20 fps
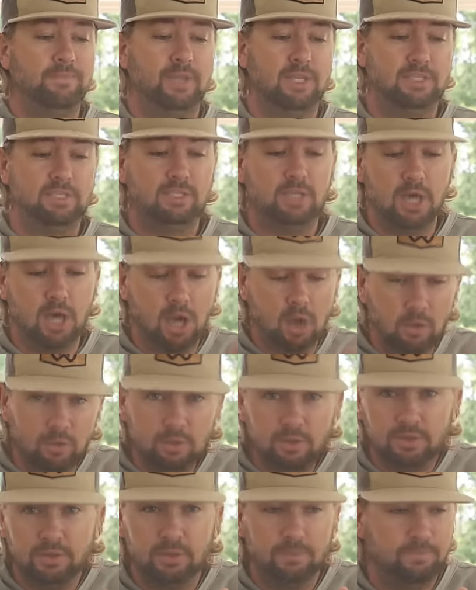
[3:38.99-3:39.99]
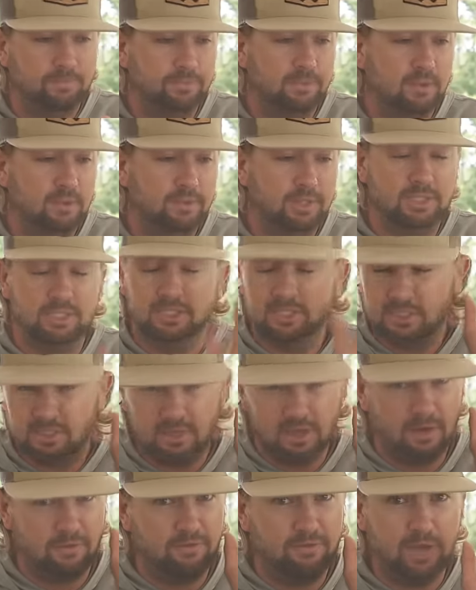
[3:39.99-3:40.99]
this is the Oath. This
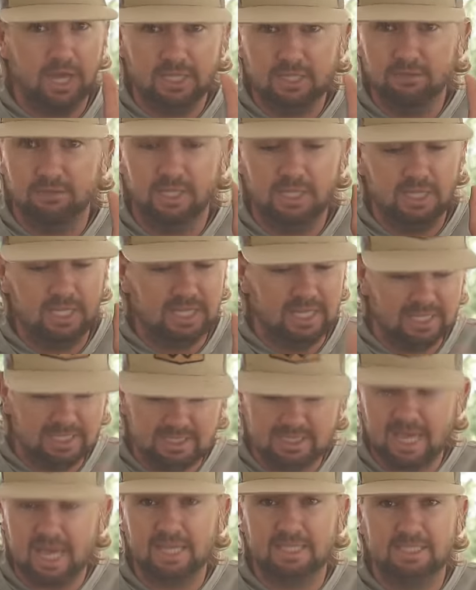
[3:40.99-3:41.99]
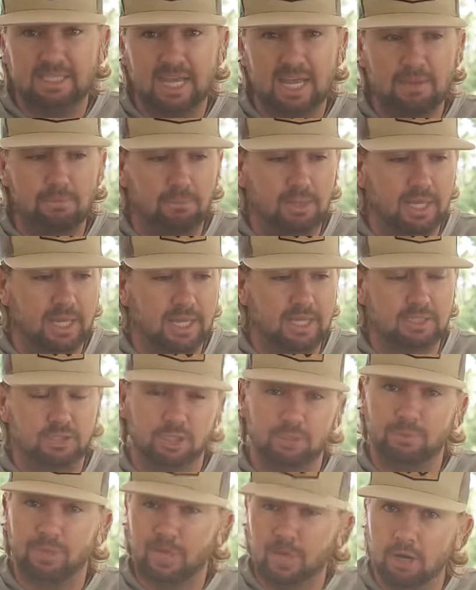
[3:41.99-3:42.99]
is effectively the exact same blank,
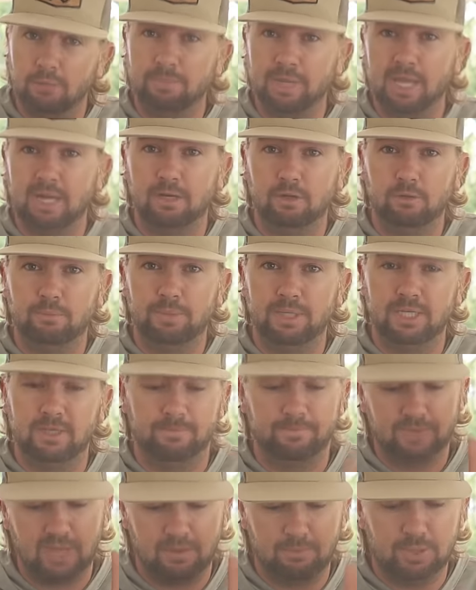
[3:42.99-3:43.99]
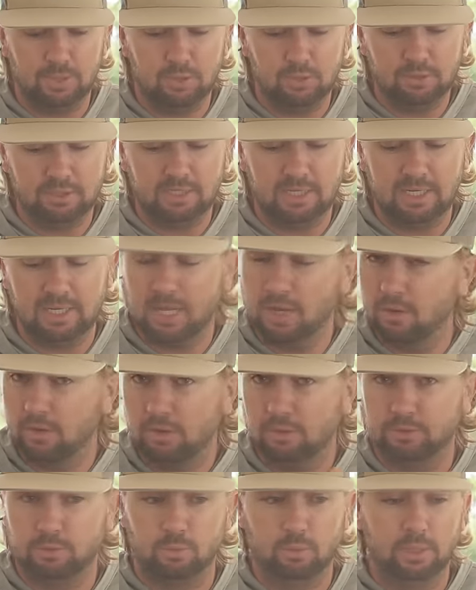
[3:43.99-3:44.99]
just been updated a little bit. I've been using it now,
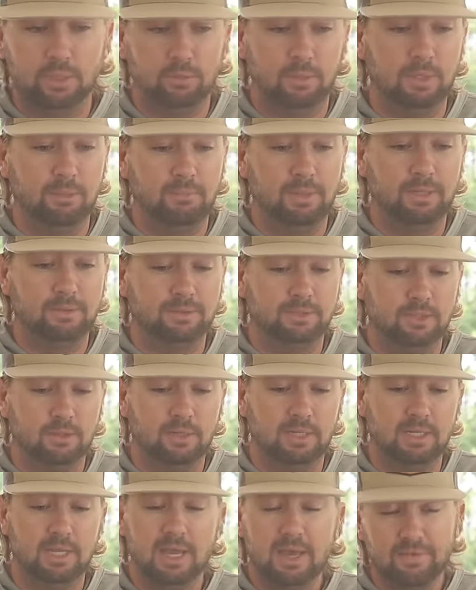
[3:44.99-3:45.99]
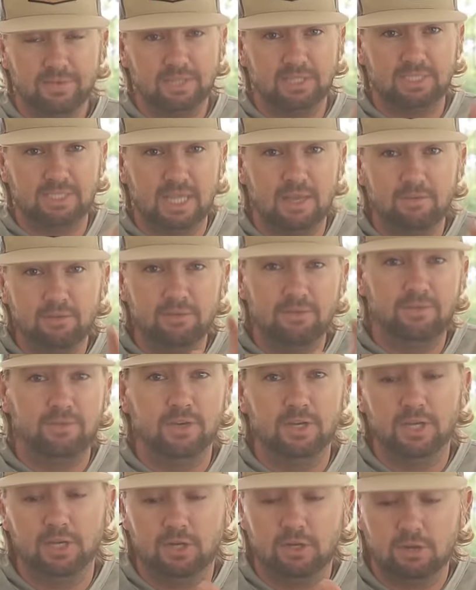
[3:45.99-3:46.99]
caught some really, really big ones on it. The
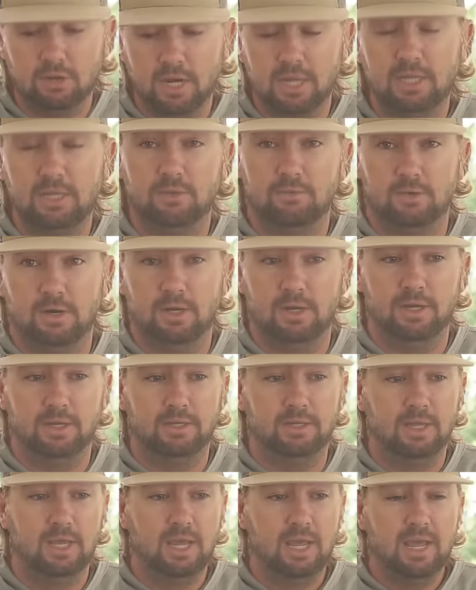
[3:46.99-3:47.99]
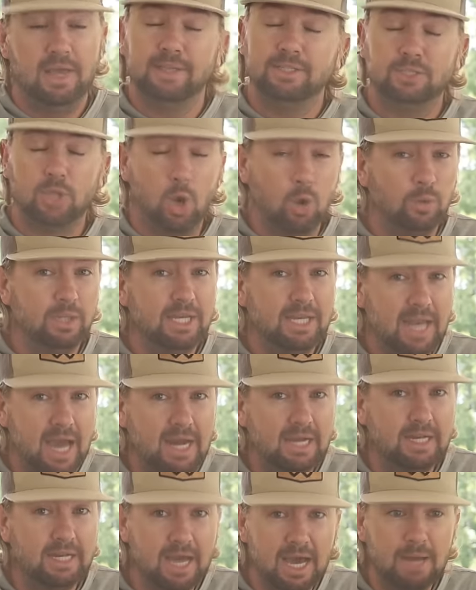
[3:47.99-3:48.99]
7-foot cranking rod. It's only
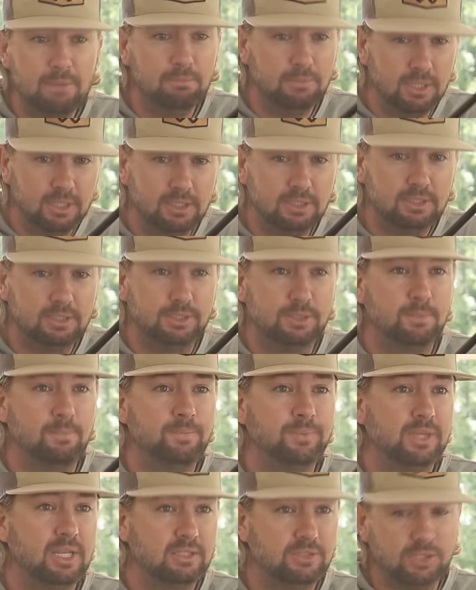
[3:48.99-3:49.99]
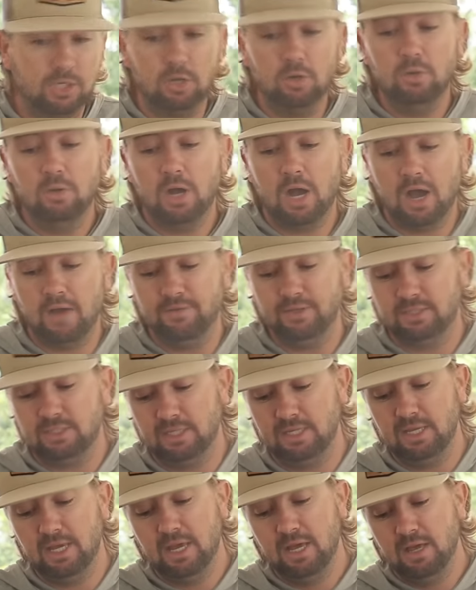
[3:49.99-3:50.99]
$99. So,
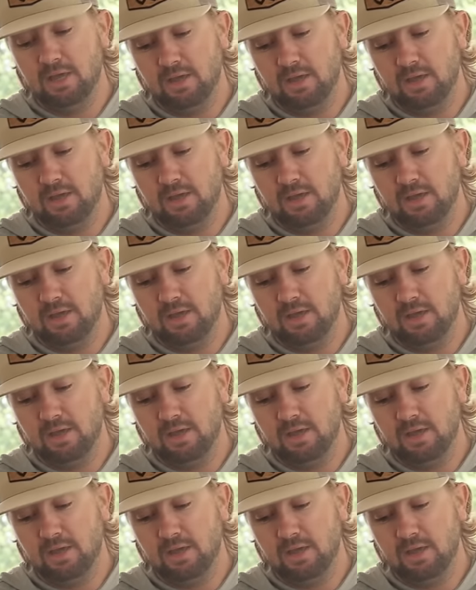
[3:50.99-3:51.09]
obviously,